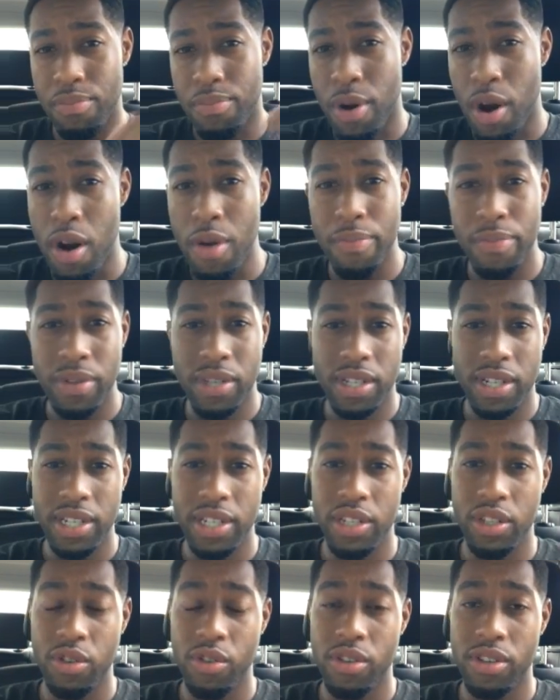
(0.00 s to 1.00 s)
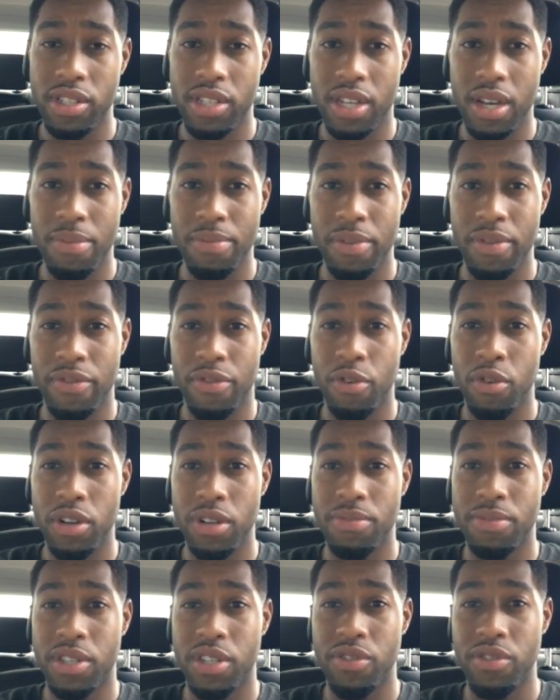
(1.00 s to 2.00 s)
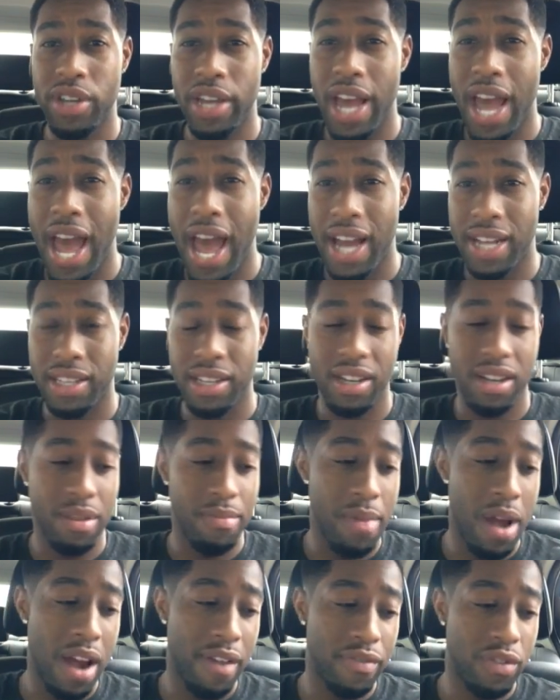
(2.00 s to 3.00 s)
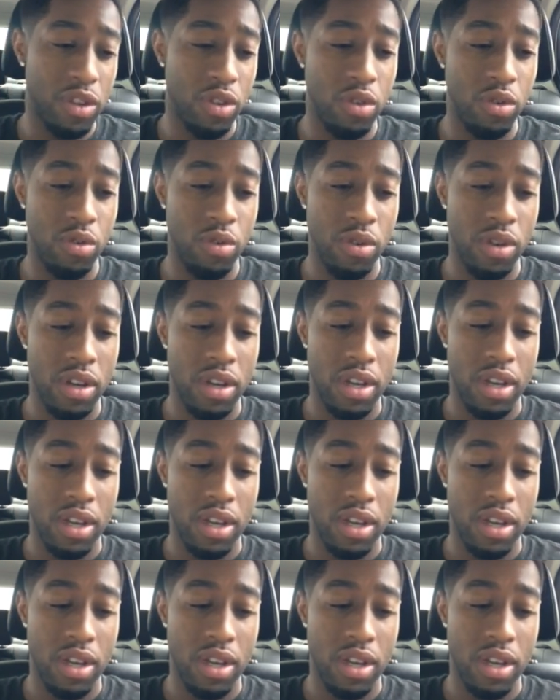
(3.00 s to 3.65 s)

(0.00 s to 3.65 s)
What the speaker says: purposely doing something for them to react and come after you,